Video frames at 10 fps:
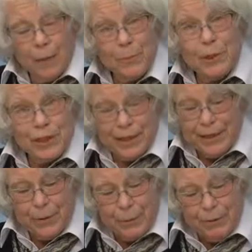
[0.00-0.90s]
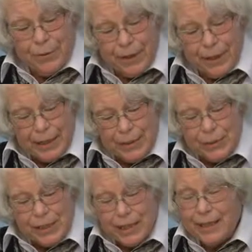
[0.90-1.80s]
which I think would be very
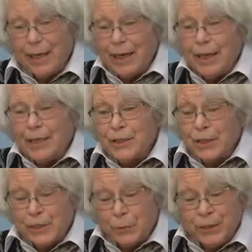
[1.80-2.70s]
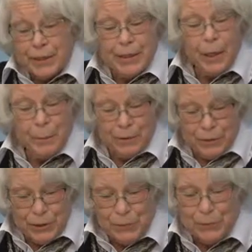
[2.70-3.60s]
interesting. He's also written a couple
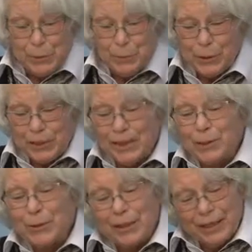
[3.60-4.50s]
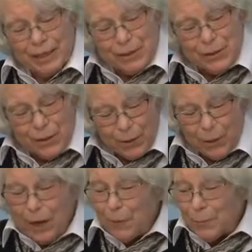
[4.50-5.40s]
of children's books on cooking.
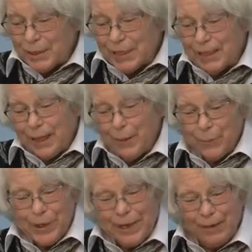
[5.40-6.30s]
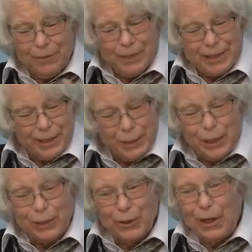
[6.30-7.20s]
So once again, we have an
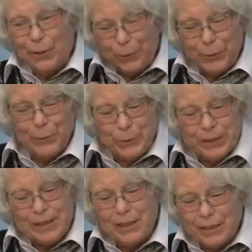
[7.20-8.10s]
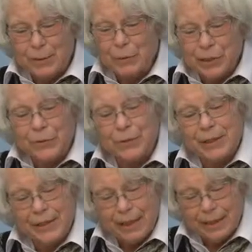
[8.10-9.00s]
adult author who has done some
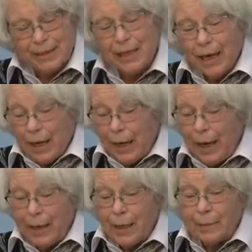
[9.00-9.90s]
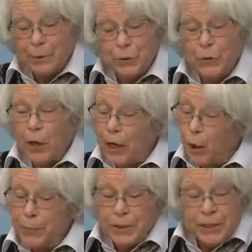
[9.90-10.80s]
children's things. And I'm sure, I
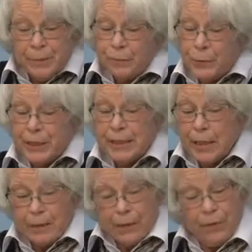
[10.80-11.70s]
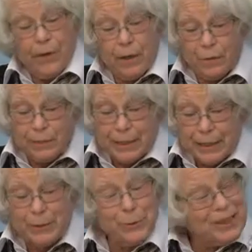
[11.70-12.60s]
hope there's some foodies out there that are
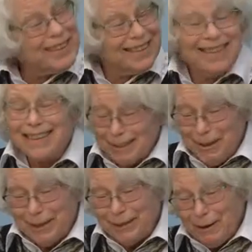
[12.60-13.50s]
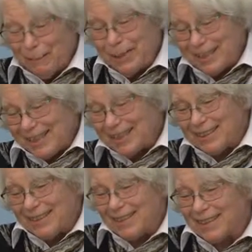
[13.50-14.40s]
really interested in coming to hear
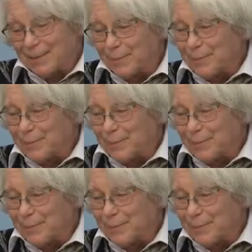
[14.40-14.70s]
this.